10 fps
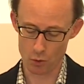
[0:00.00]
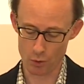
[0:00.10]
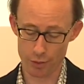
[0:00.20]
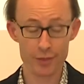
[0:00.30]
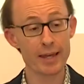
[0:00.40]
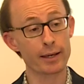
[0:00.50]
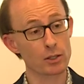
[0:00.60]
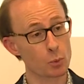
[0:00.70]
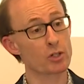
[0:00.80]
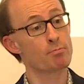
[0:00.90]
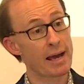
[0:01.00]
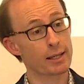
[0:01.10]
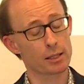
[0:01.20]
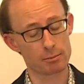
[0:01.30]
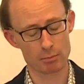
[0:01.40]
things which
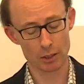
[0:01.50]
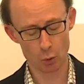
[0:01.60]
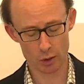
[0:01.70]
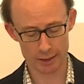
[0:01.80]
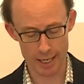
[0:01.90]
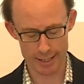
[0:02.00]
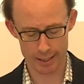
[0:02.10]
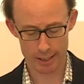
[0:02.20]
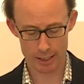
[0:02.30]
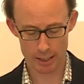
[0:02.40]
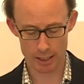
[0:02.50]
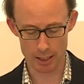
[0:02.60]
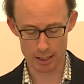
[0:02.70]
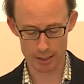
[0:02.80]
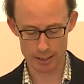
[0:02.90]
make them look like
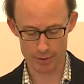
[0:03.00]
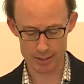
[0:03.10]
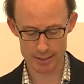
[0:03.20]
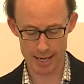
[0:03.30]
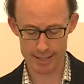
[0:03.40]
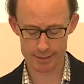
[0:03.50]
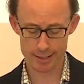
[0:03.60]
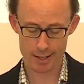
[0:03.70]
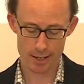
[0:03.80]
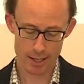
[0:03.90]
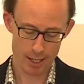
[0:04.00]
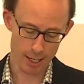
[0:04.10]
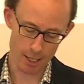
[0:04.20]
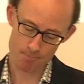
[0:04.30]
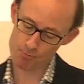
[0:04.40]
another state?
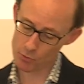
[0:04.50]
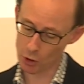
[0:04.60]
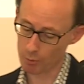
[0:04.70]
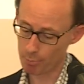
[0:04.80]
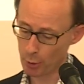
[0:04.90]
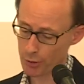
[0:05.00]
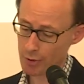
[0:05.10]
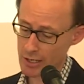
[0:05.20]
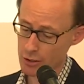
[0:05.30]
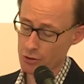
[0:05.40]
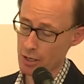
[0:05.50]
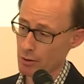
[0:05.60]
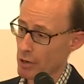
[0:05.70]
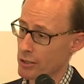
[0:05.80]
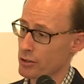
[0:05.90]
Birth
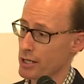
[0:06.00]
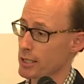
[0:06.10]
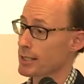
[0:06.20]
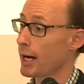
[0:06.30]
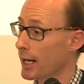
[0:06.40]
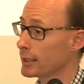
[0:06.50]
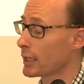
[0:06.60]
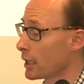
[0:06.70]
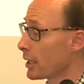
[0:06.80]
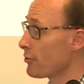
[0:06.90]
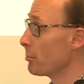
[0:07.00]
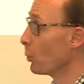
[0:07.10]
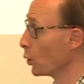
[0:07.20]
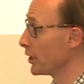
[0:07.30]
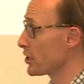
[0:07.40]
registration is hardly going to give them
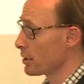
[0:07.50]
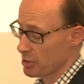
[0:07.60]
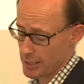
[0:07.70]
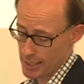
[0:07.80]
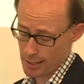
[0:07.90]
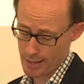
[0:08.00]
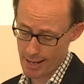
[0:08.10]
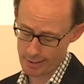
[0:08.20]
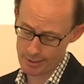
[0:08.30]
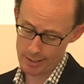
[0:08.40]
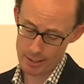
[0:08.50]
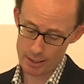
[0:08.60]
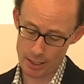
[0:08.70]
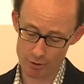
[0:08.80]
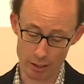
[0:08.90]
more legitimacy than
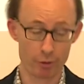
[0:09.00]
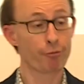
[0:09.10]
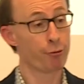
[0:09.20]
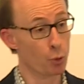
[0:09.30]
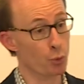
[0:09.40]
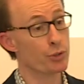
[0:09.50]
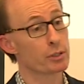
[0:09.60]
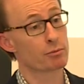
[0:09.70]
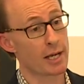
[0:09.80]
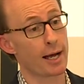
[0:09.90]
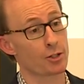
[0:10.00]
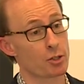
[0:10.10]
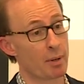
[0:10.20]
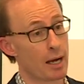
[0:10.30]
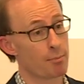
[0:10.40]
giving food to
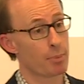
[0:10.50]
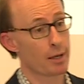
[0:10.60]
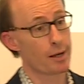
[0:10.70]
Al-Shabaab,